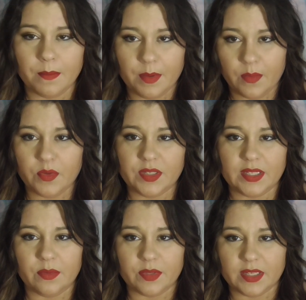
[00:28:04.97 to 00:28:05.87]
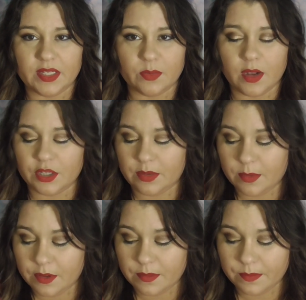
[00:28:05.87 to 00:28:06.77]
But we'll see once I swatch them
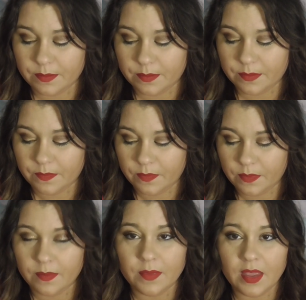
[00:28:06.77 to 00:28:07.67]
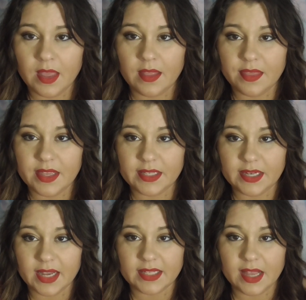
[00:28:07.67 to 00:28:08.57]
all. This
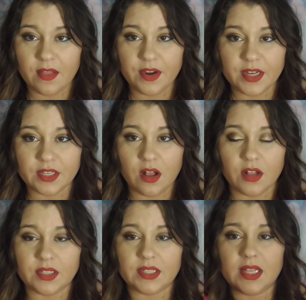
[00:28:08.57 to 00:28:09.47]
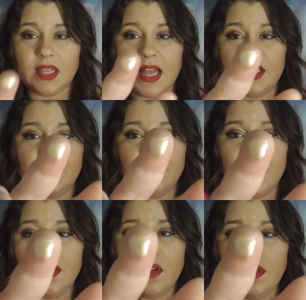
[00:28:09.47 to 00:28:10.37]
next color is called
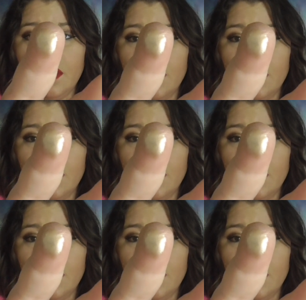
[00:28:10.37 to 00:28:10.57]
Celestial.